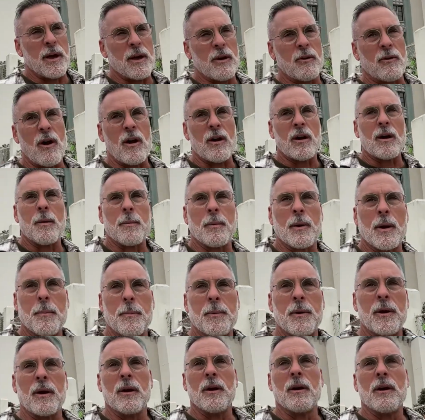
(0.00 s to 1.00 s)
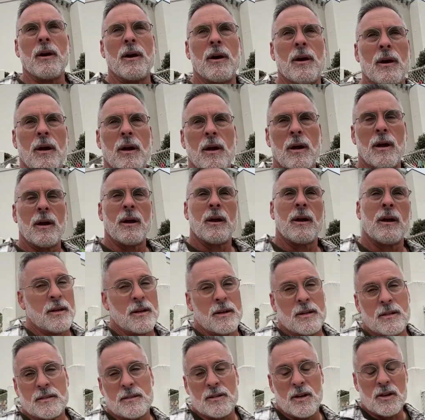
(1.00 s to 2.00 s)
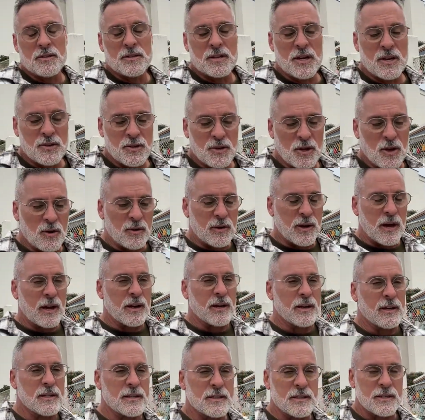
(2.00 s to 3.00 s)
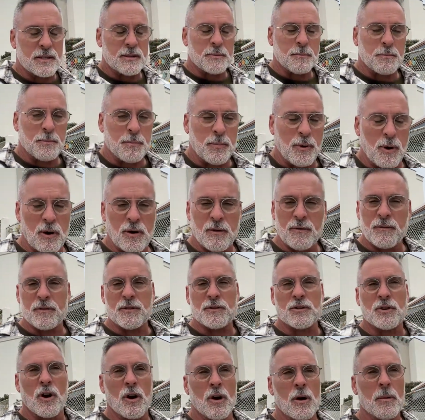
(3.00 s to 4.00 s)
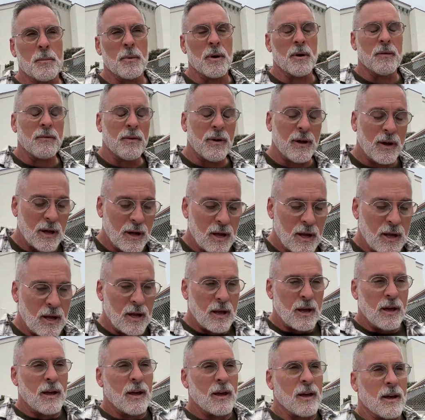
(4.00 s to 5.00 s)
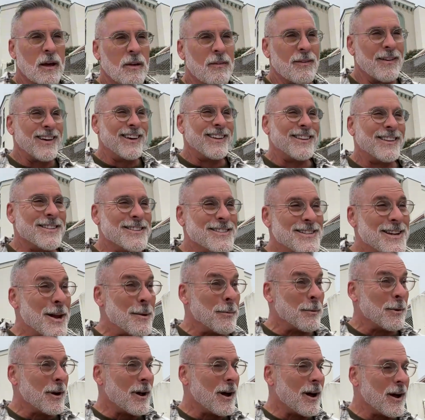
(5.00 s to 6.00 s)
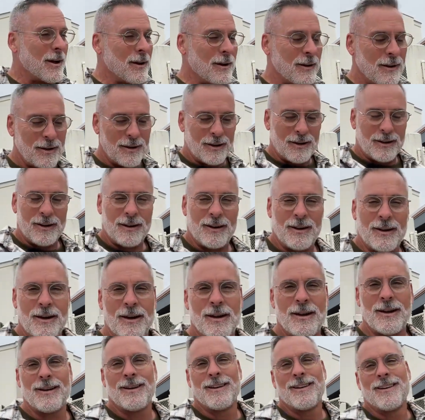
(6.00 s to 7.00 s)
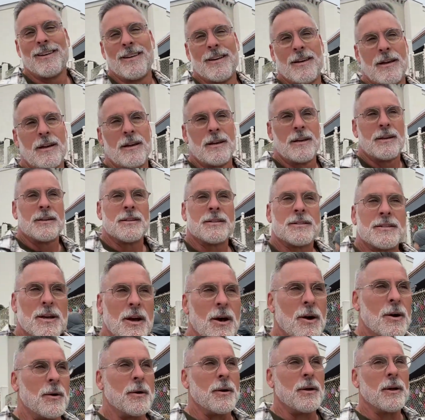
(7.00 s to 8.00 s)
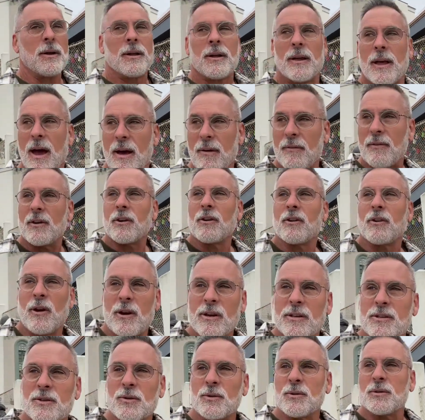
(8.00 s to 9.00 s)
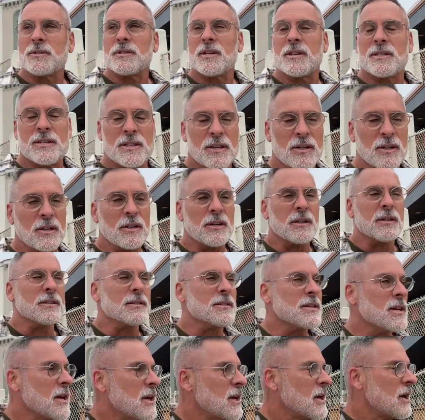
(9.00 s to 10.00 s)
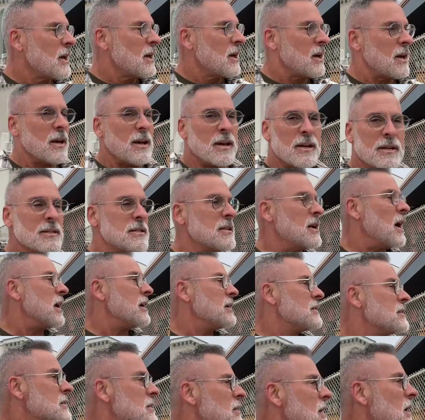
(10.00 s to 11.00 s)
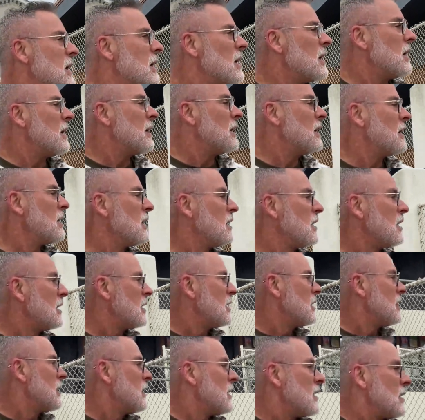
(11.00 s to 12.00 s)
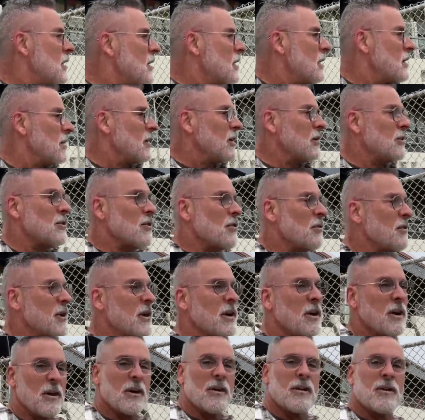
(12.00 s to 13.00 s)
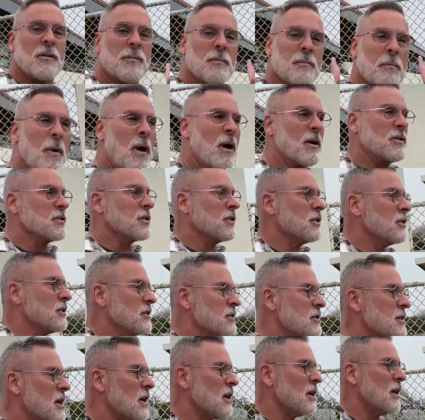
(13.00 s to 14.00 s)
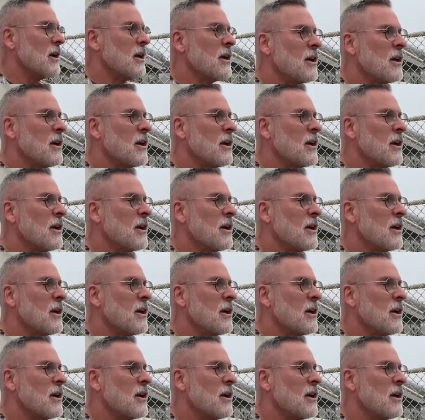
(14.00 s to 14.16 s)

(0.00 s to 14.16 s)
playground coming up here. It's all central located. It's part of the charm of living in this neighborhood. So having great school sets here is nice. And there's over here is modulars.